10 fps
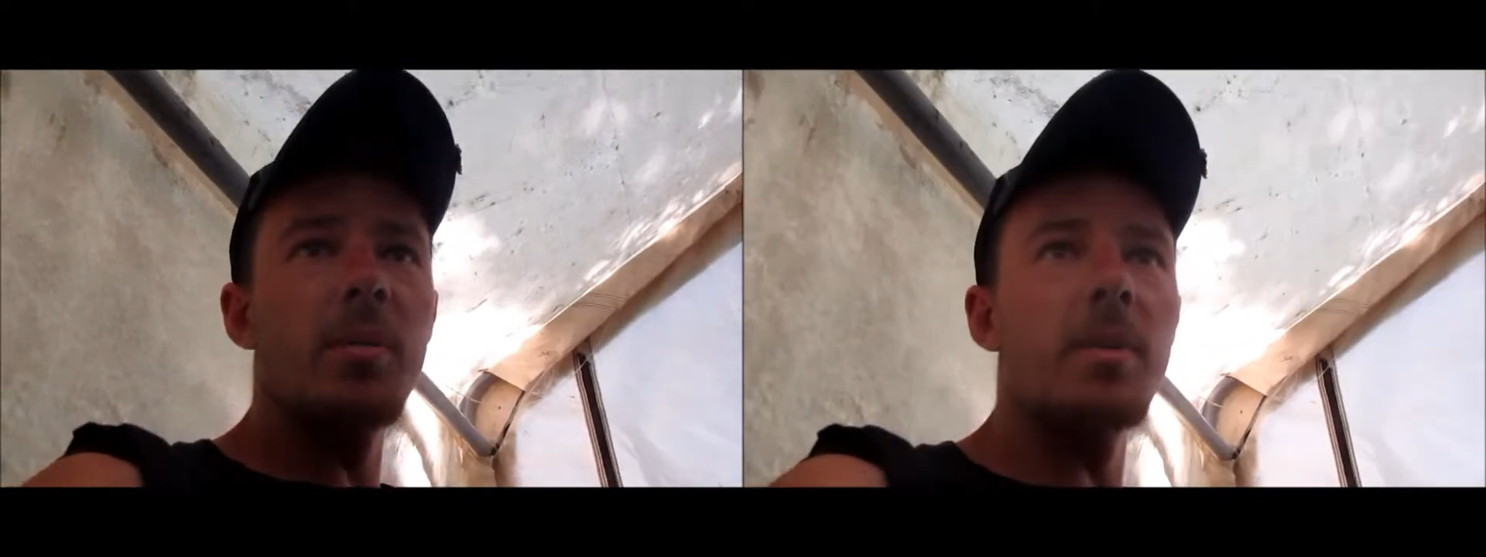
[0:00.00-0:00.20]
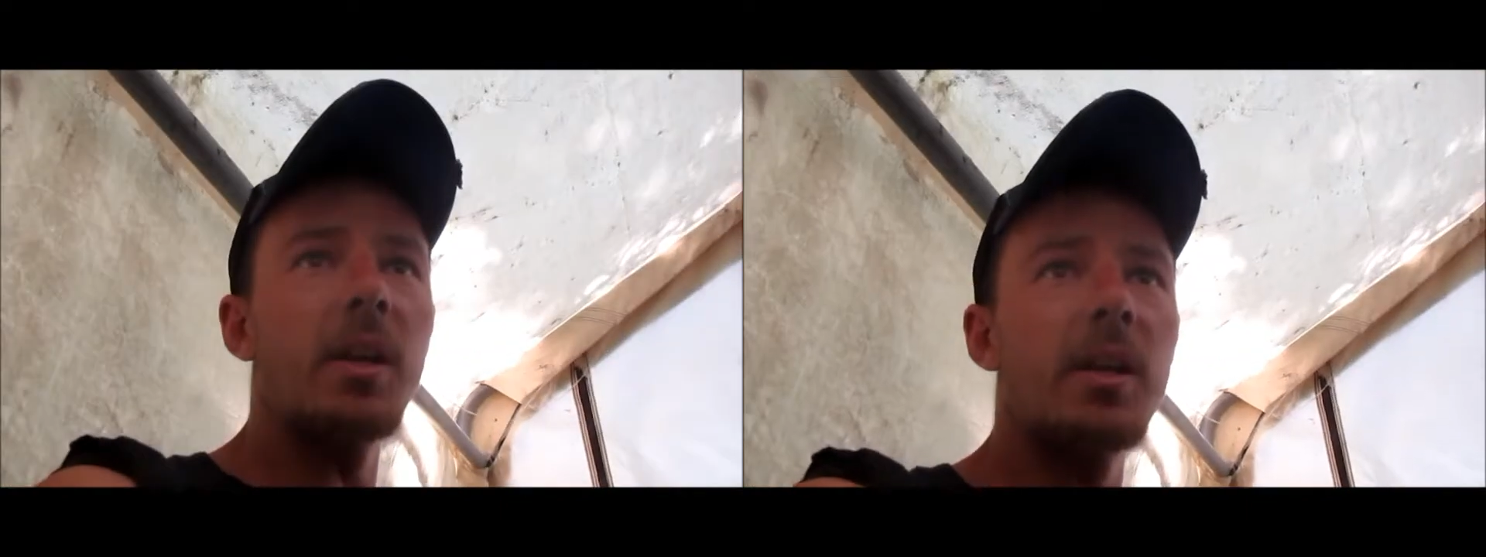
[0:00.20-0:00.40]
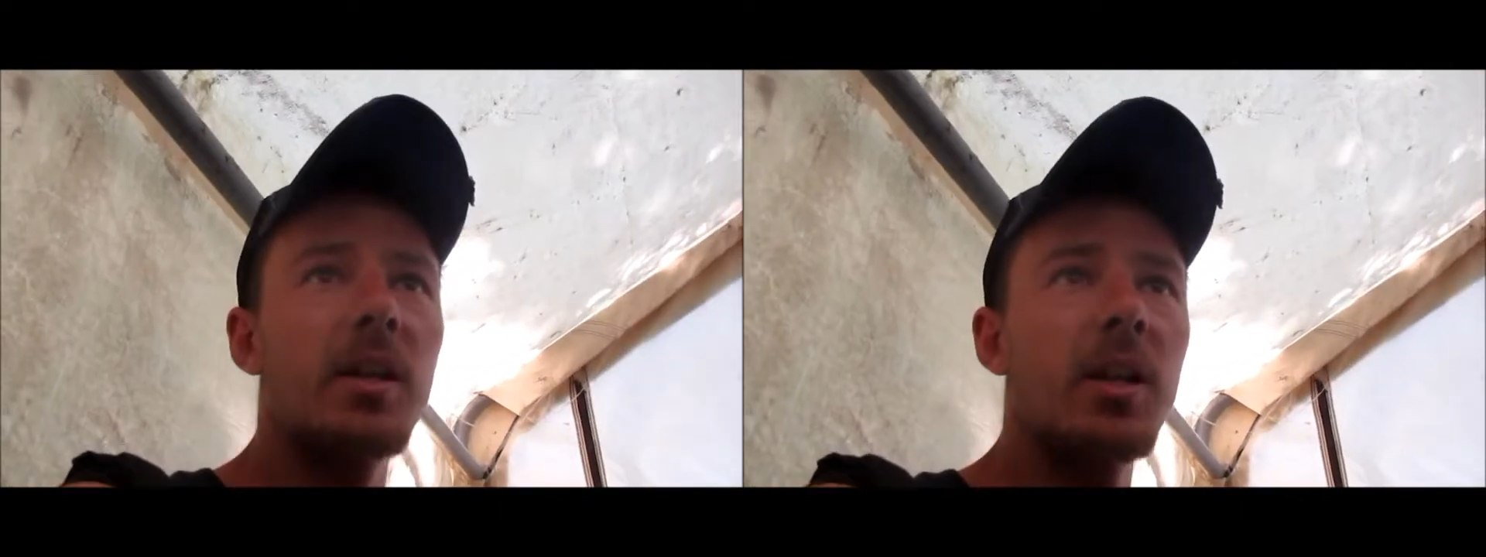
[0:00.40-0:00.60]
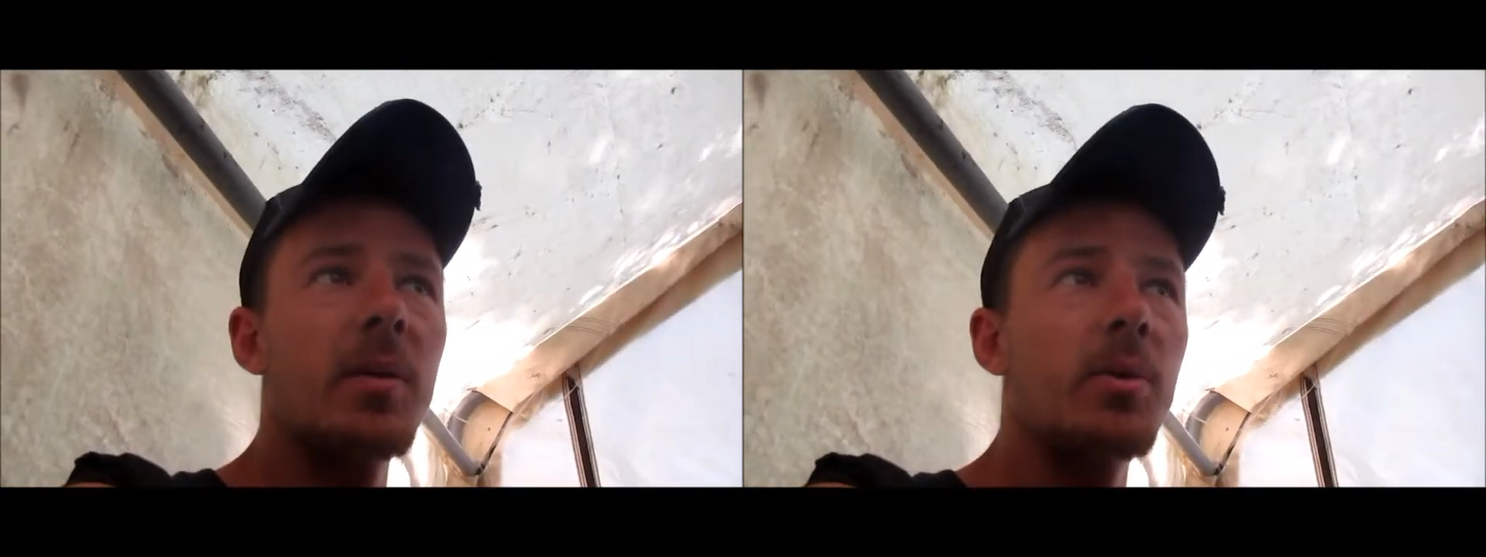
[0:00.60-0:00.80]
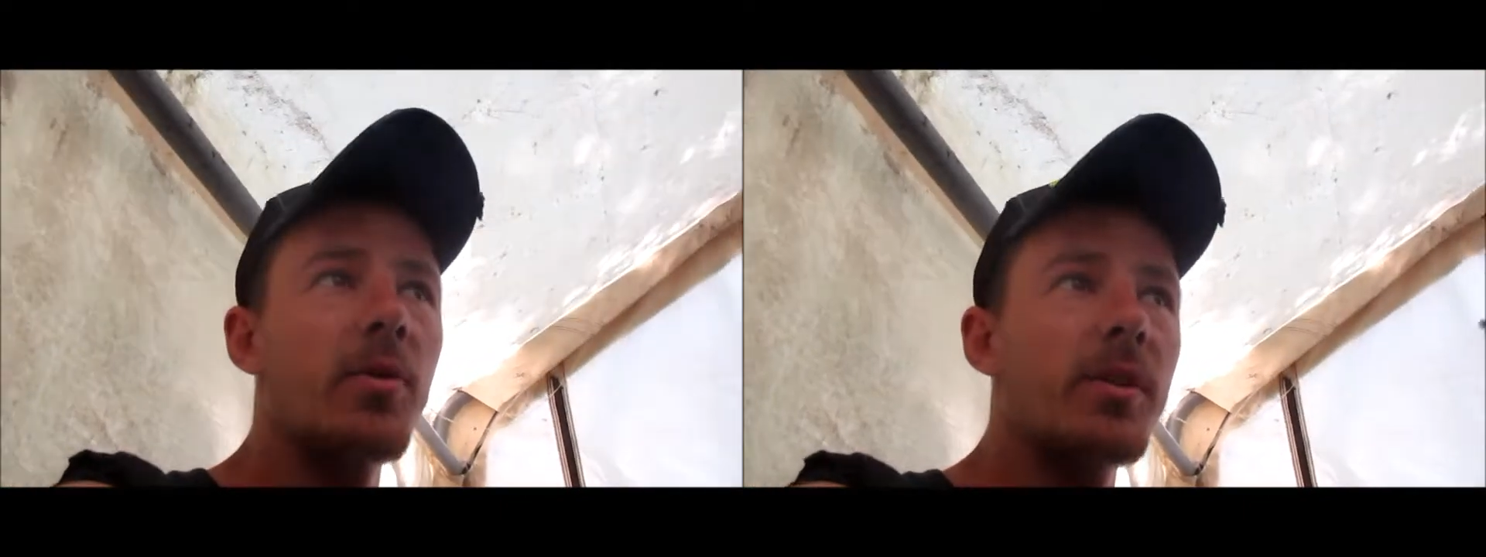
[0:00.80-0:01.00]
but I need to clean up
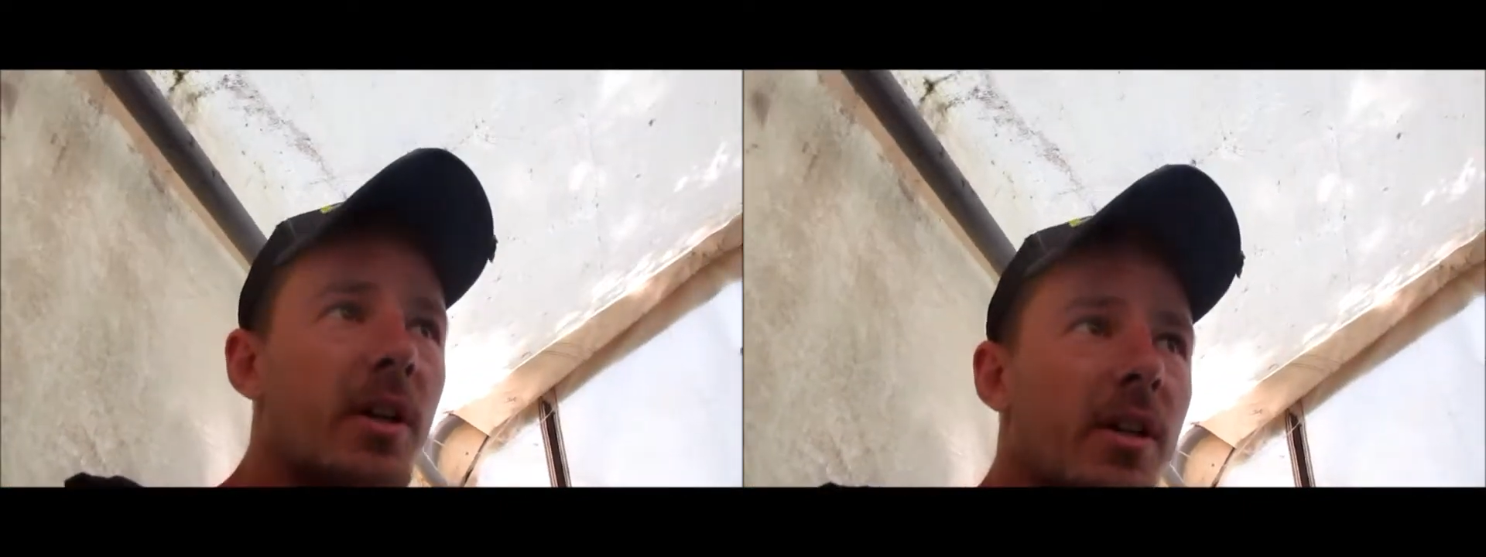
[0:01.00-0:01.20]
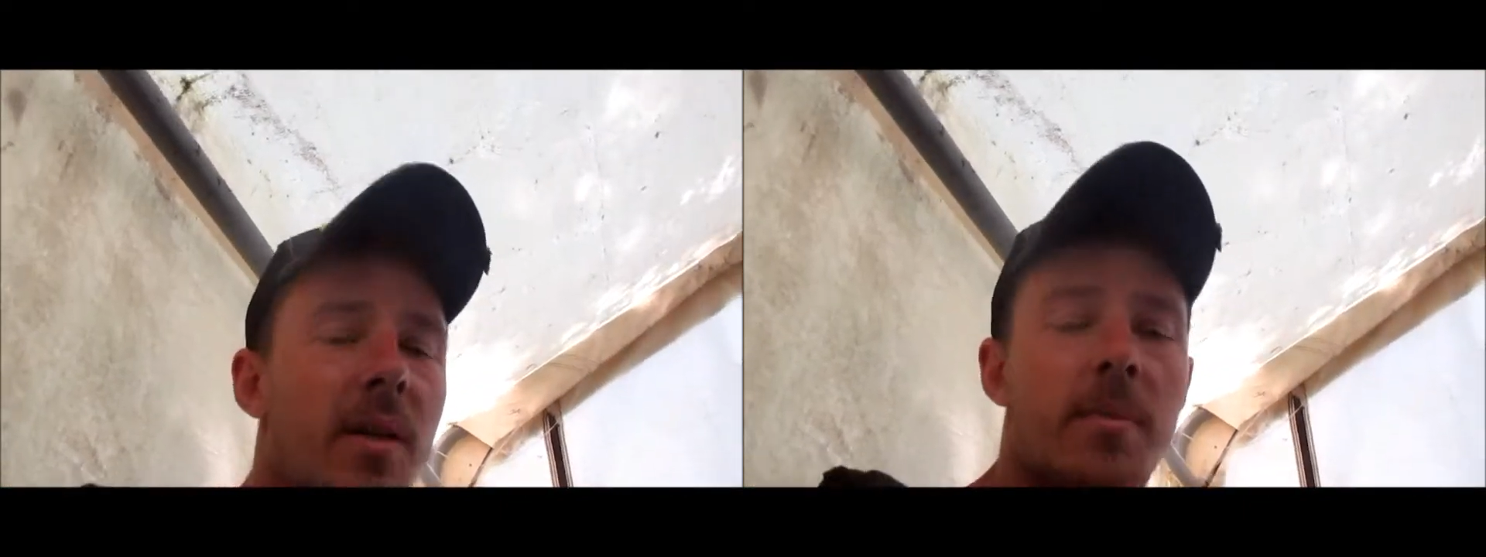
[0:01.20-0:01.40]
and go for dinner time.